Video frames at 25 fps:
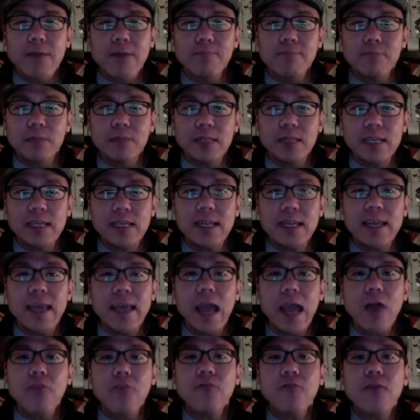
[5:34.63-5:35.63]
leading
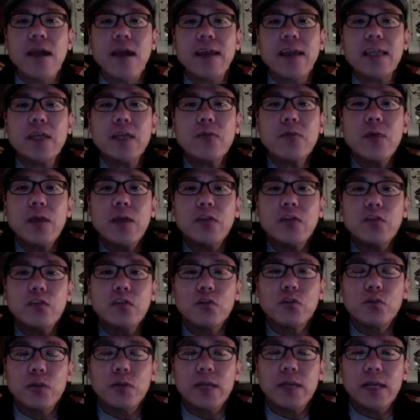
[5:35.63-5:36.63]
out, finding ways
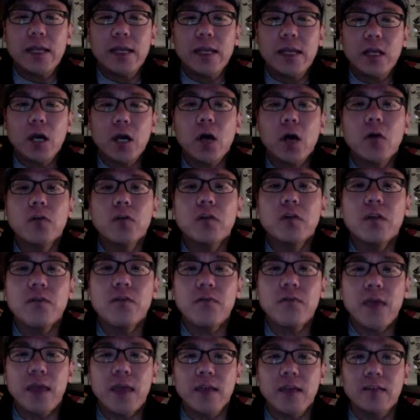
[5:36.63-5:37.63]
to
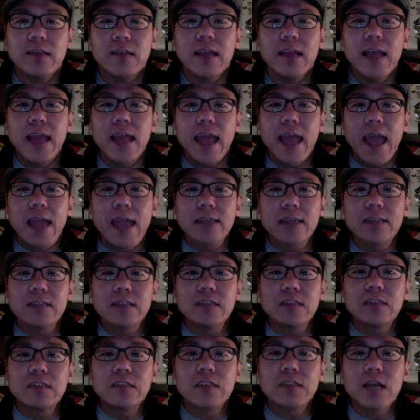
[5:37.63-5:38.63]
cultivate and
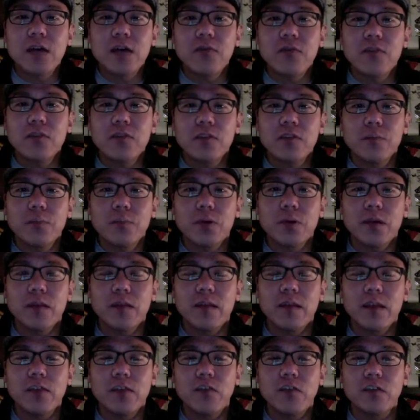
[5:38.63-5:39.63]
discover the
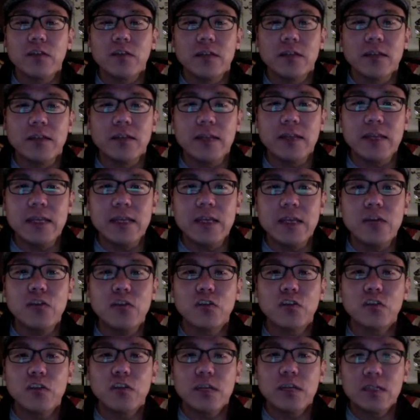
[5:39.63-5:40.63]
potential in
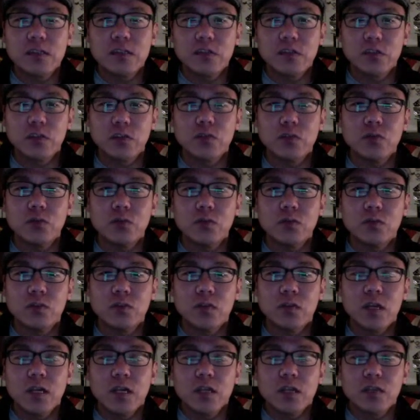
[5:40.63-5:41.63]
each
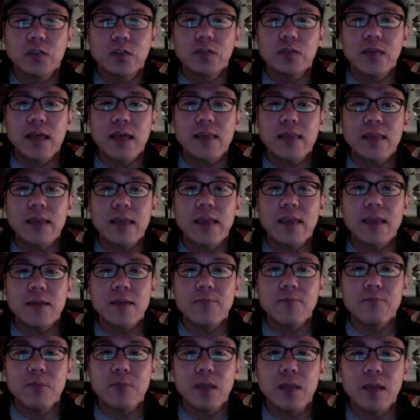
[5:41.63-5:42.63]
student so that they
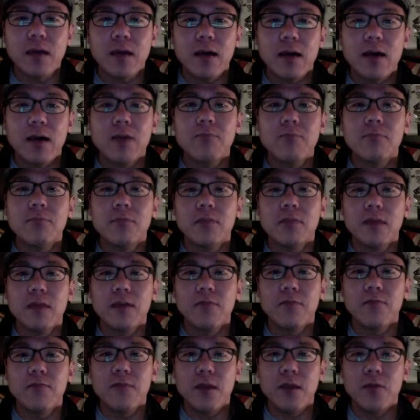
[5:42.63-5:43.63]
can become
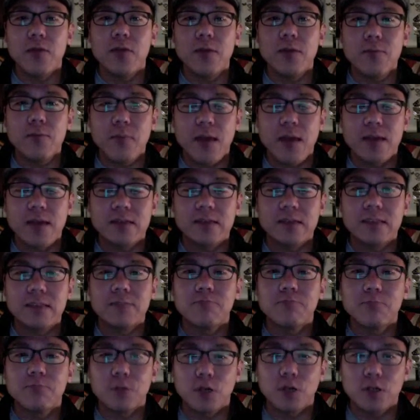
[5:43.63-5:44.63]
their very
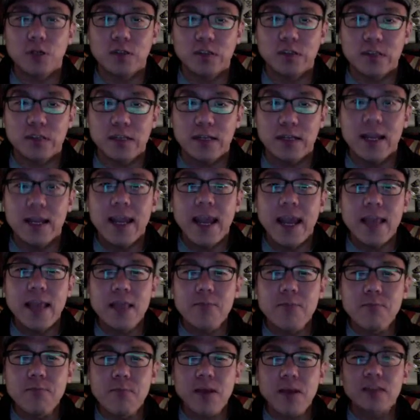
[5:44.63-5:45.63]
best person and
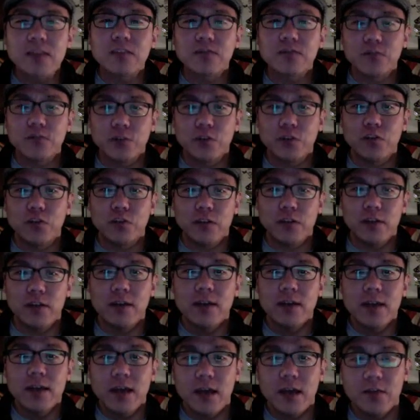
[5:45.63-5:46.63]
the best version
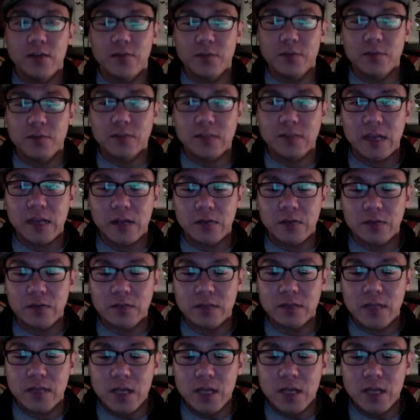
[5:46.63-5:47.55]
of themselves.